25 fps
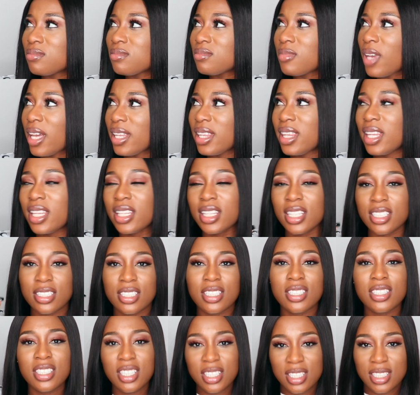I think this
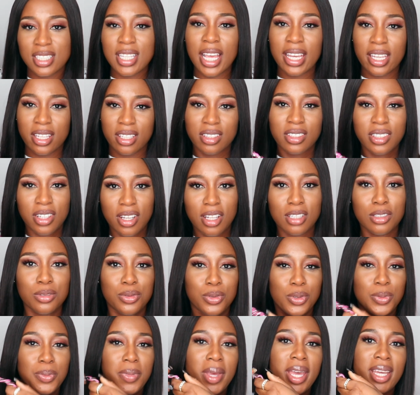is the second
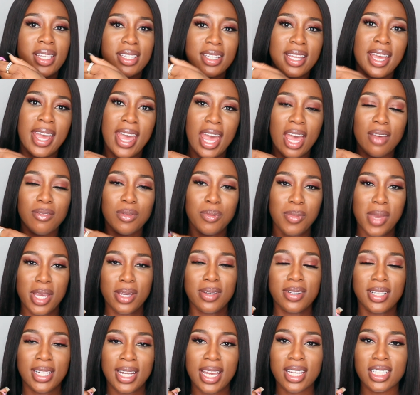colorful bag that I have in my
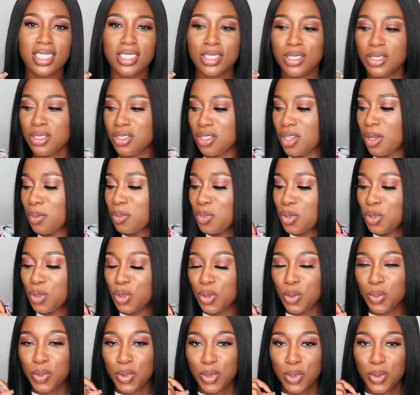collection, so I'm
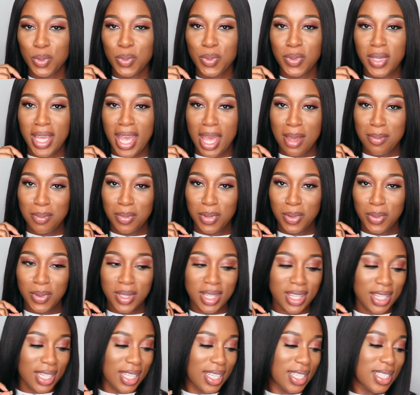super happy
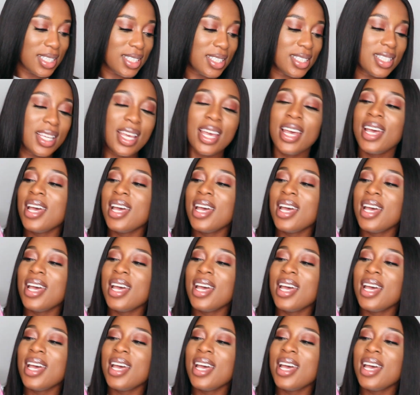with this.